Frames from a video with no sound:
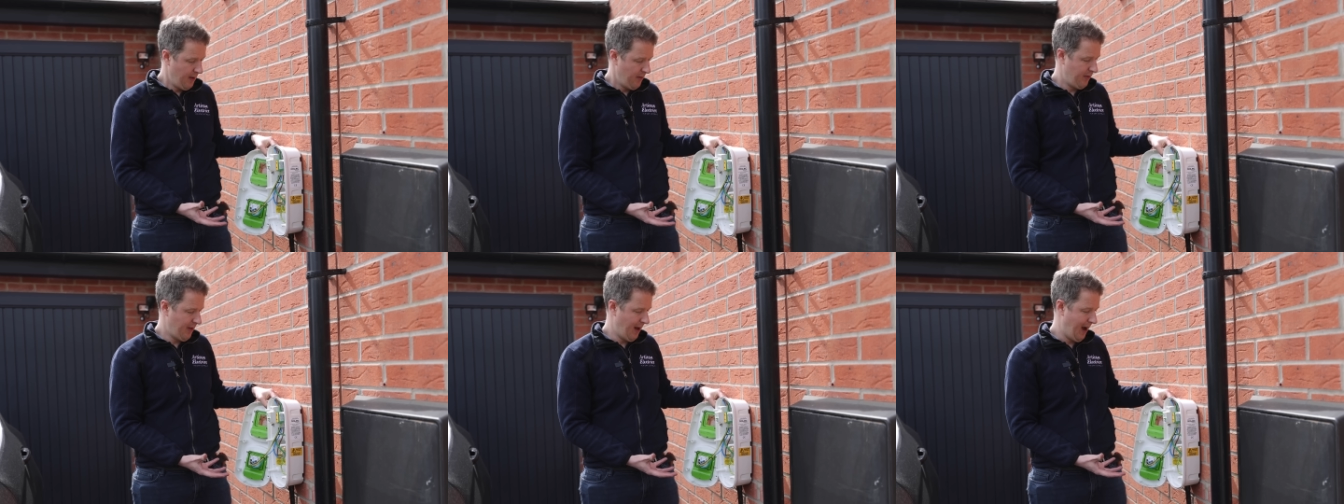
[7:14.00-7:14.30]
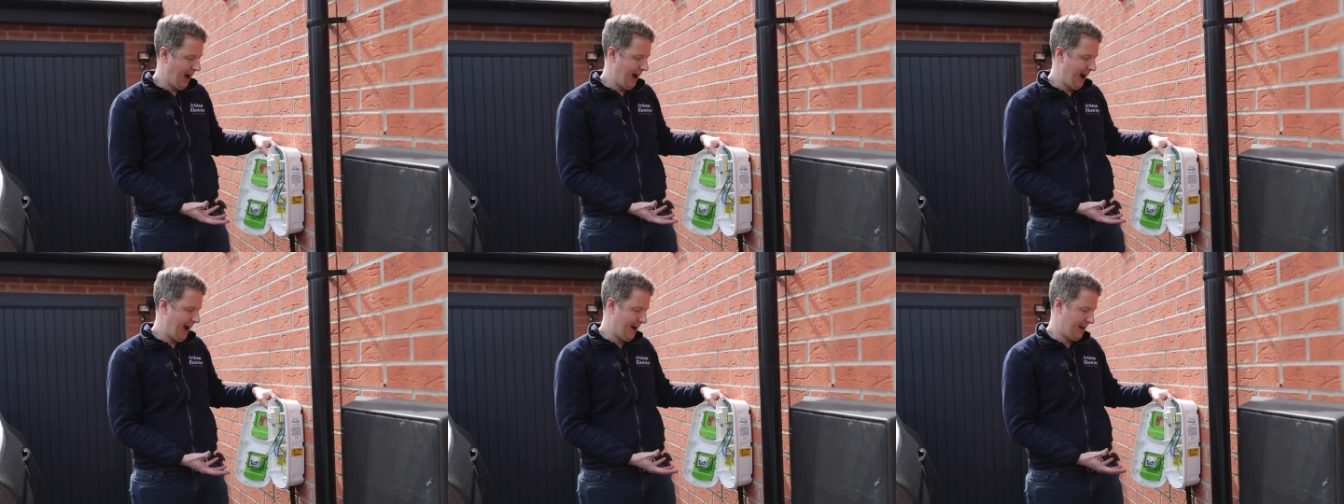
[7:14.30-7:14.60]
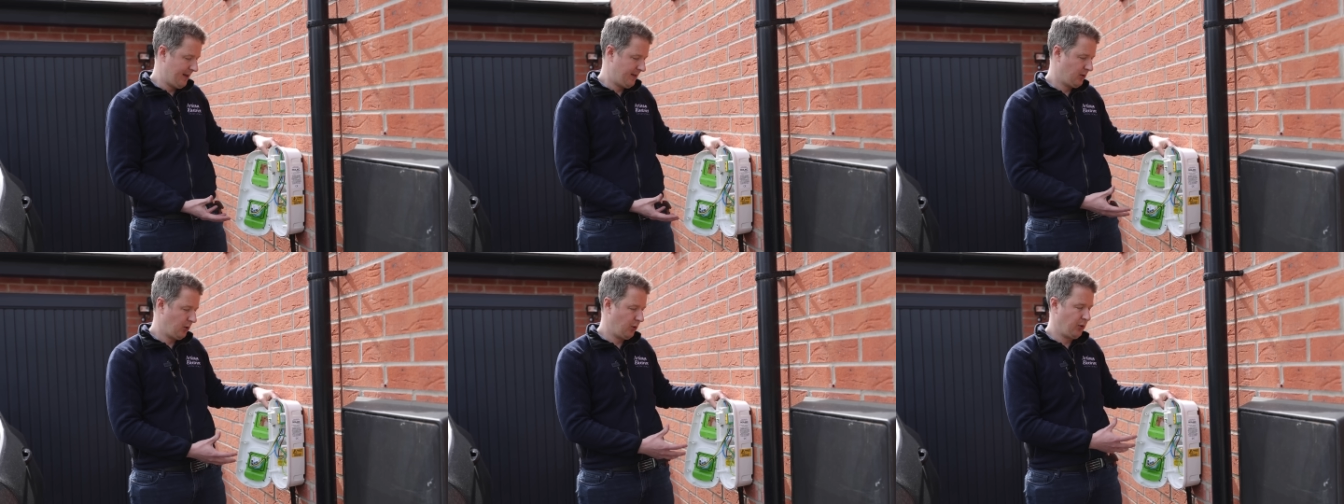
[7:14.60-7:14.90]
that
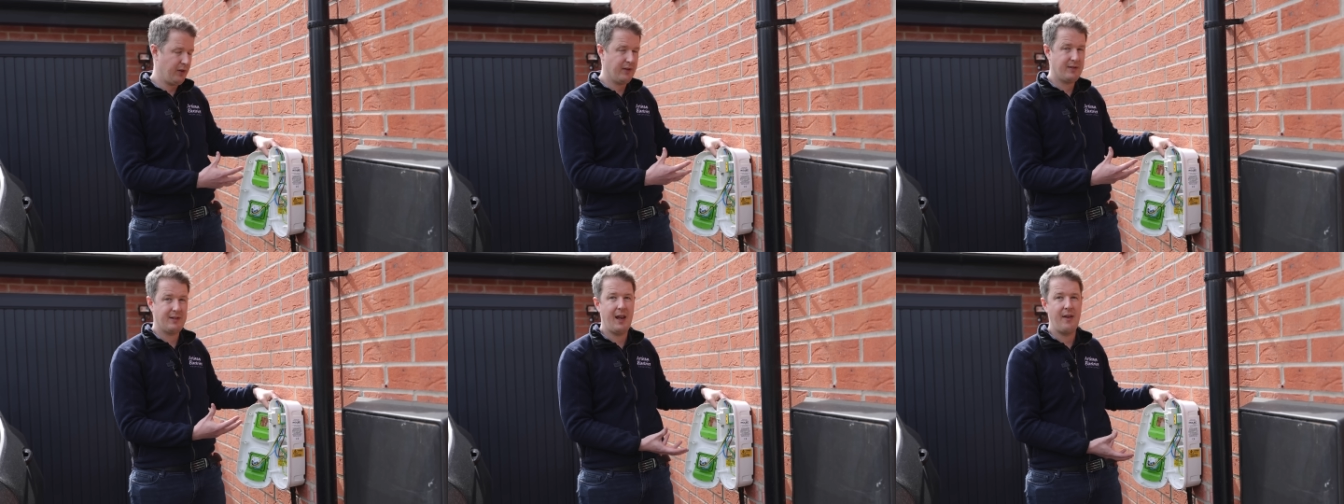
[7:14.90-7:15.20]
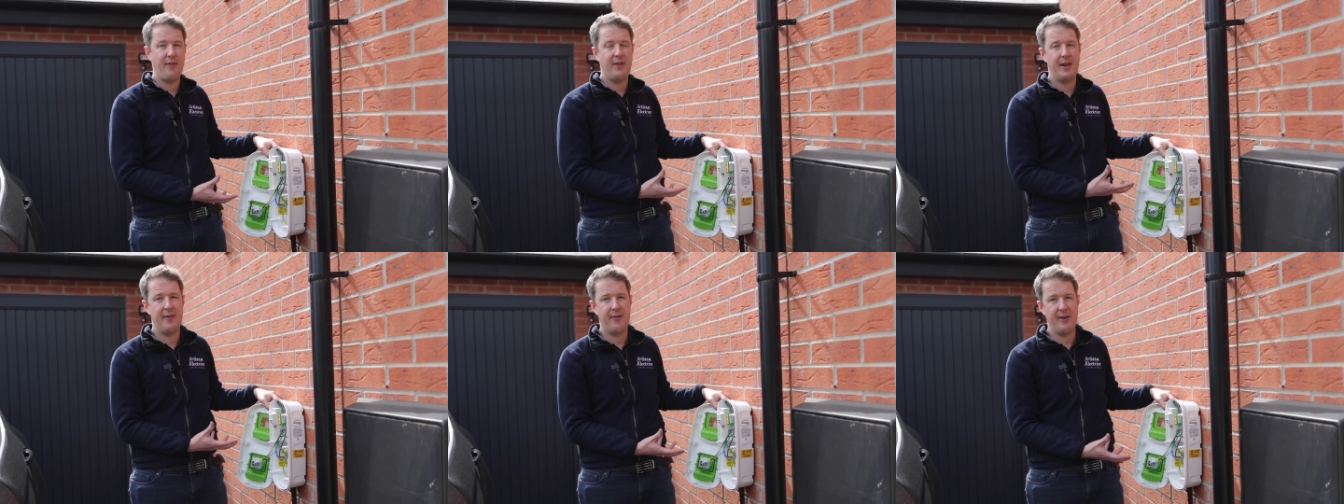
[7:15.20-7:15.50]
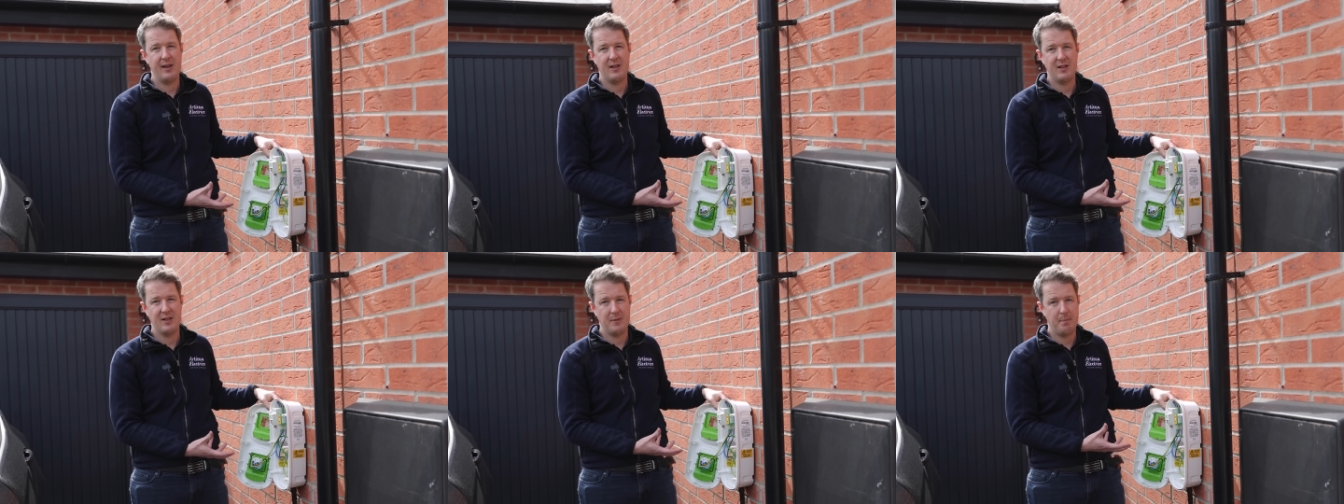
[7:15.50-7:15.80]
has all the safety
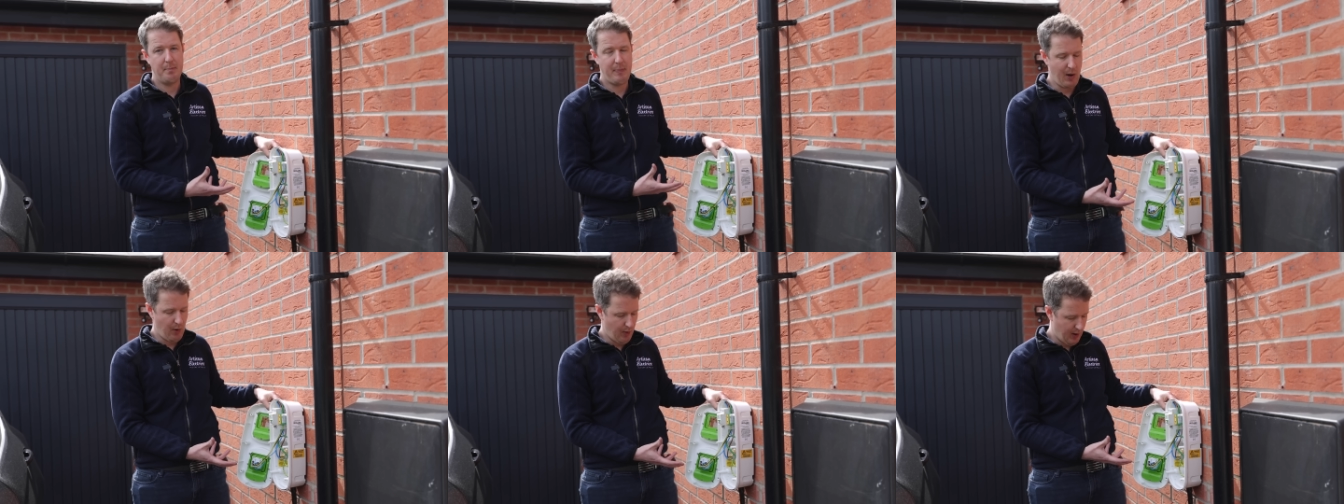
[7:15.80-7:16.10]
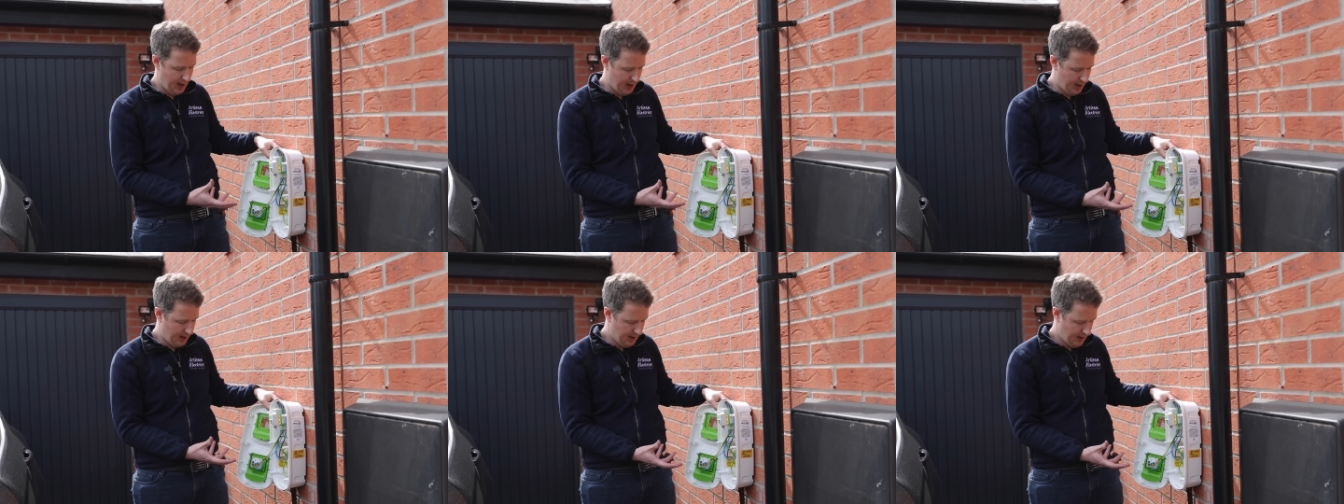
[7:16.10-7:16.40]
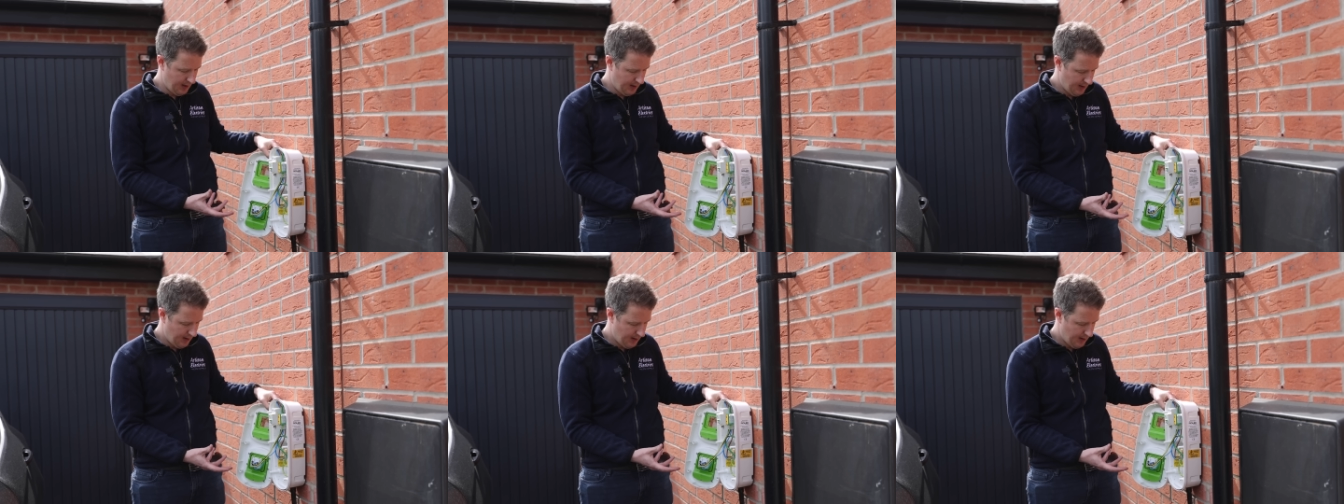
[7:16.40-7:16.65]
features built in.